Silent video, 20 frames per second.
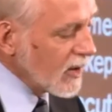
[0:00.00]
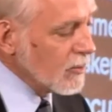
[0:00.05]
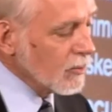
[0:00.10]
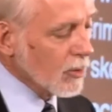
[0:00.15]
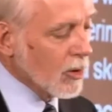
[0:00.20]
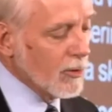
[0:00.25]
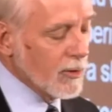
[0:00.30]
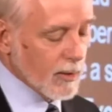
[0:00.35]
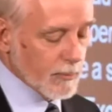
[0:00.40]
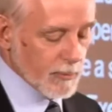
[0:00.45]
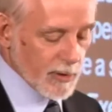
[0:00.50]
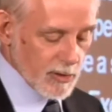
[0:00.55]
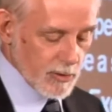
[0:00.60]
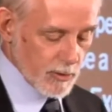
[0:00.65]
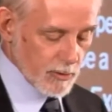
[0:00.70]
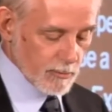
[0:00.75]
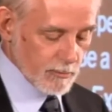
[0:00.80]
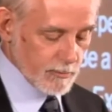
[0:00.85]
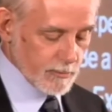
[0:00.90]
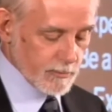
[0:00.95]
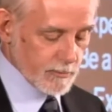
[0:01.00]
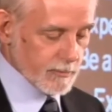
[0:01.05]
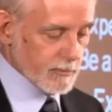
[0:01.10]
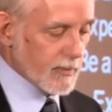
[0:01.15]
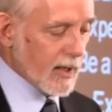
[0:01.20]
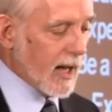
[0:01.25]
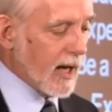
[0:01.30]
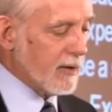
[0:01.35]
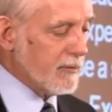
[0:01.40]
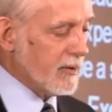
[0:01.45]
Rule number two,
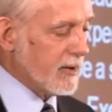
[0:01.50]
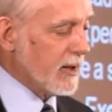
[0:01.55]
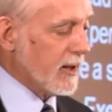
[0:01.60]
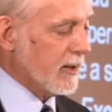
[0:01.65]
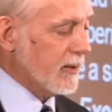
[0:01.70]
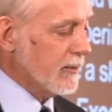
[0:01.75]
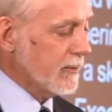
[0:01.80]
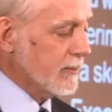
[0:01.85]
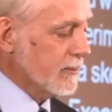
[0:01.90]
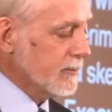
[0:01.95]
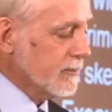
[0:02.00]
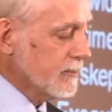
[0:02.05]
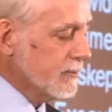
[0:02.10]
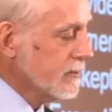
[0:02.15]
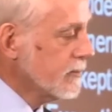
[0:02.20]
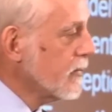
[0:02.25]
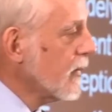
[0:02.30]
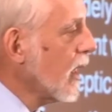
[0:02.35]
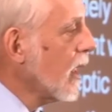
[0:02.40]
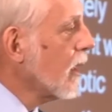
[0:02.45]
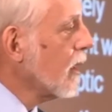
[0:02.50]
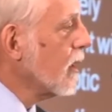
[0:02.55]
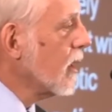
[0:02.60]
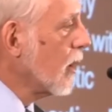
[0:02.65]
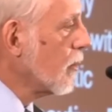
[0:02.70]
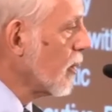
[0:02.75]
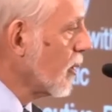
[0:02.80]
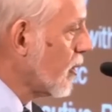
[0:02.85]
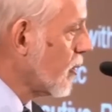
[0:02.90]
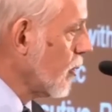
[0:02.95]
advocate.
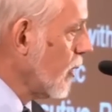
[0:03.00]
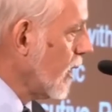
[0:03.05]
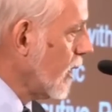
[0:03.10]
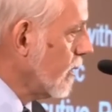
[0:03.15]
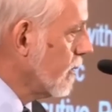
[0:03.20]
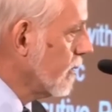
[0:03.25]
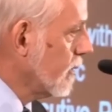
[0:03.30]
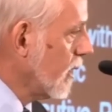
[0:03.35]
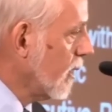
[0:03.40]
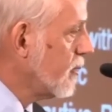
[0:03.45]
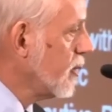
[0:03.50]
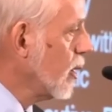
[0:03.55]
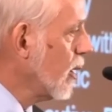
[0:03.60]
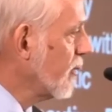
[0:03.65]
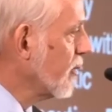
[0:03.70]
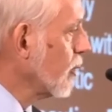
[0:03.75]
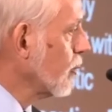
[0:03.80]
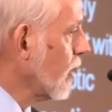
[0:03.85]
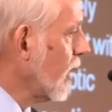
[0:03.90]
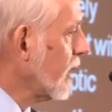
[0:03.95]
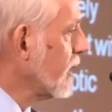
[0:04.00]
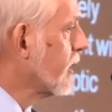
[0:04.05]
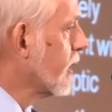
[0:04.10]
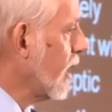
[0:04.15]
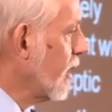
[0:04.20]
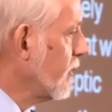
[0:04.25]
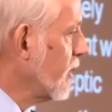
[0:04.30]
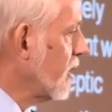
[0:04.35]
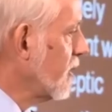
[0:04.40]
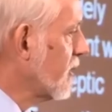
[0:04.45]
Number three, if you haven't read
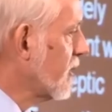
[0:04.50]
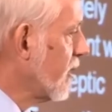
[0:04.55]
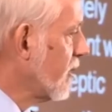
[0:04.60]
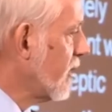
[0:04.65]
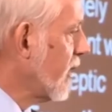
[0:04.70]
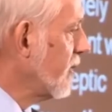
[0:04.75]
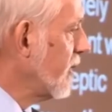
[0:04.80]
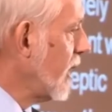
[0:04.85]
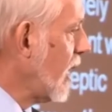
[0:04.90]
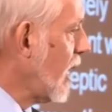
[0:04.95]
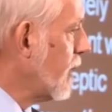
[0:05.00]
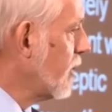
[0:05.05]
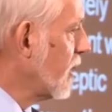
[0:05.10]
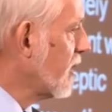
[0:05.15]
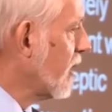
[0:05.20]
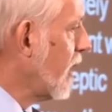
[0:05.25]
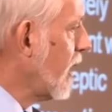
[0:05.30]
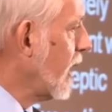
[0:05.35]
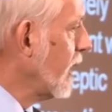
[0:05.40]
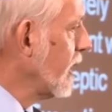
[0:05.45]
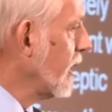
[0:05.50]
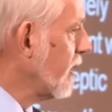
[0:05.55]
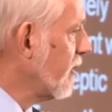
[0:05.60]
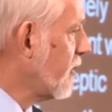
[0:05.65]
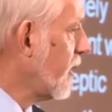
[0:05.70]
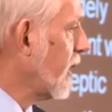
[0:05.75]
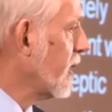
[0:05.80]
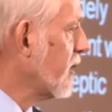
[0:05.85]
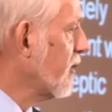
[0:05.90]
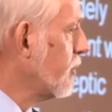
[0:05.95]
Covey's The 7 Habits of Highly
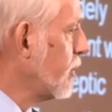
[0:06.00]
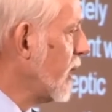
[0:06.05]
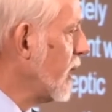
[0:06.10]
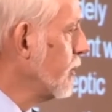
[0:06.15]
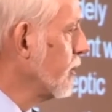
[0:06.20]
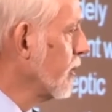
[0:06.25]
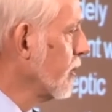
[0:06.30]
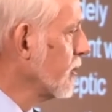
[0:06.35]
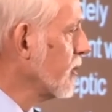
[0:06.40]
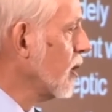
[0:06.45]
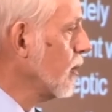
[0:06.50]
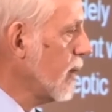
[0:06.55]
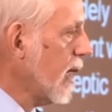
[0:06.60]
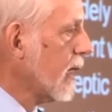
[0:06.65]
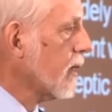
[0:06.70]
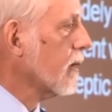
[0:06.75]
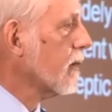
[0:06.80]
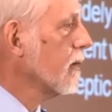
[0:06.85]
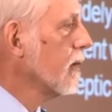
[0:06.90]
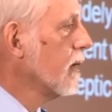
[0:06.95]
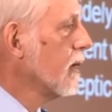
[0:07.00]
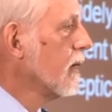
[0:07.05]
Effective People, you better.